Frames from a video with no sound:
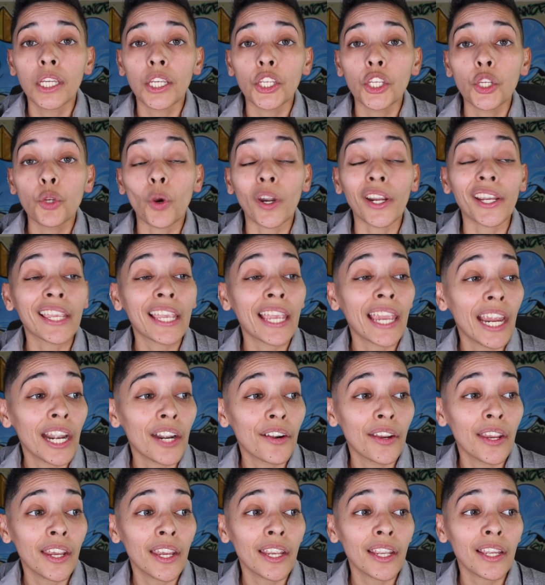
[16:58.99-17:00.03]
you are
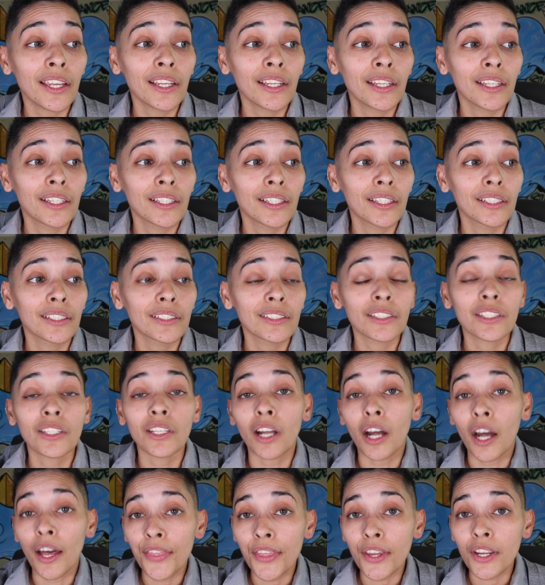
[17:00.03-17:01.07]
caring to
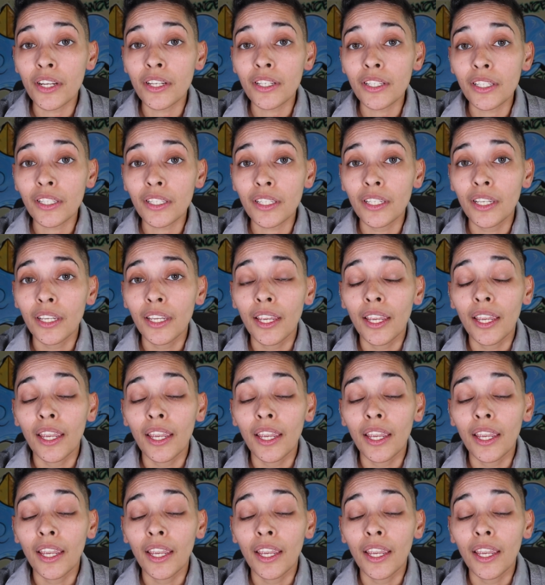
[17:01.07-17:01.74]
others,